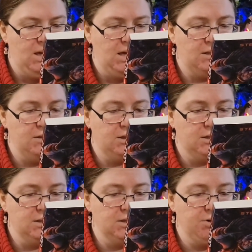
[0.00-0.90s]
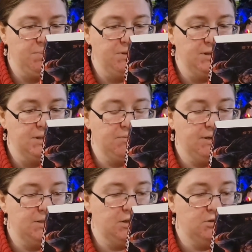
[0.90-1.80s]
had thought the secret police
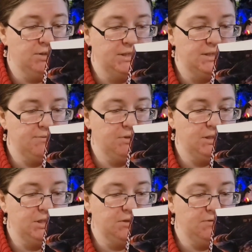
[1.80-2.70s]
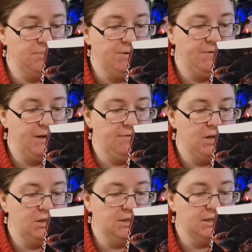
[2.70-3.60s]
erased all trace of religion from the 5
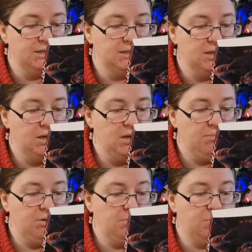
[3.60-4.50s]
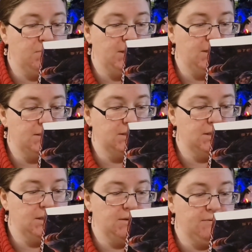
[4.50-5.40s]
colonies. But what
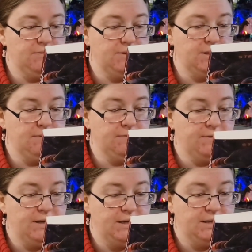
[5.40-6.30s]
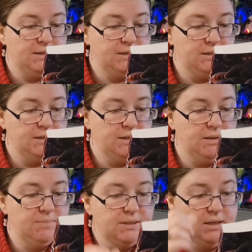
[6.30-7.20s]
if the find
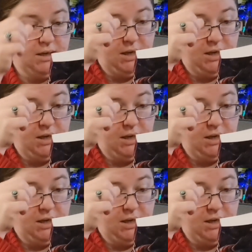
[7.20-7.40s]
keeps